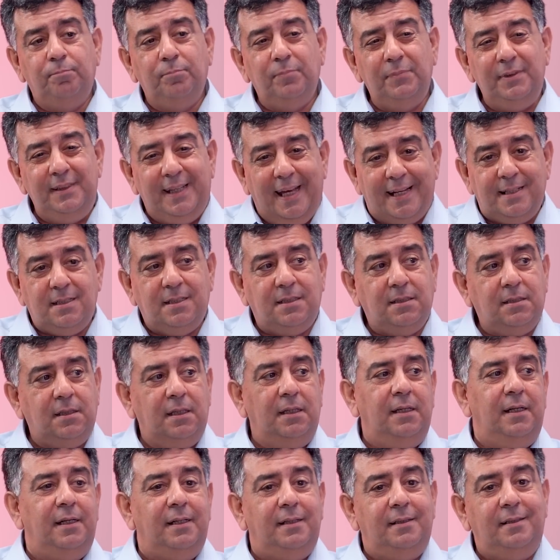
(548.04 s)
Yes,
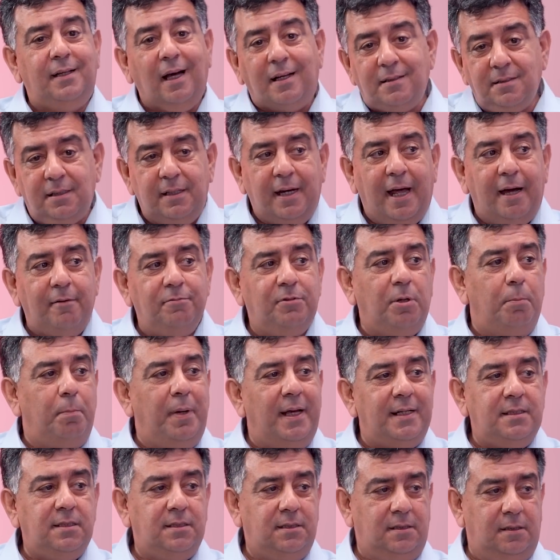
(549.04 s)
it doesn't have the
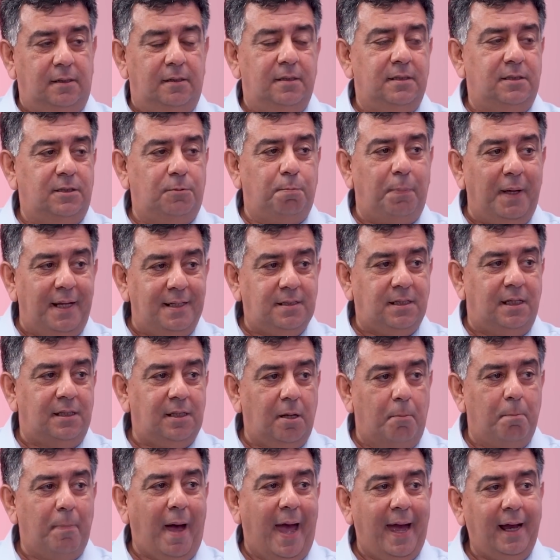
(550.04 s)
best space at
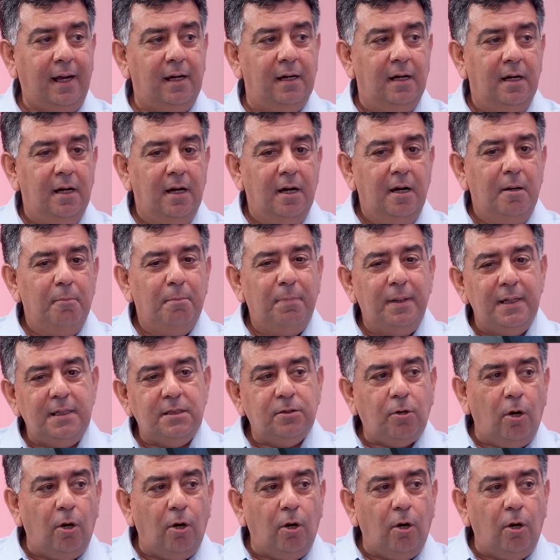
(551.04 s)
the back, but it's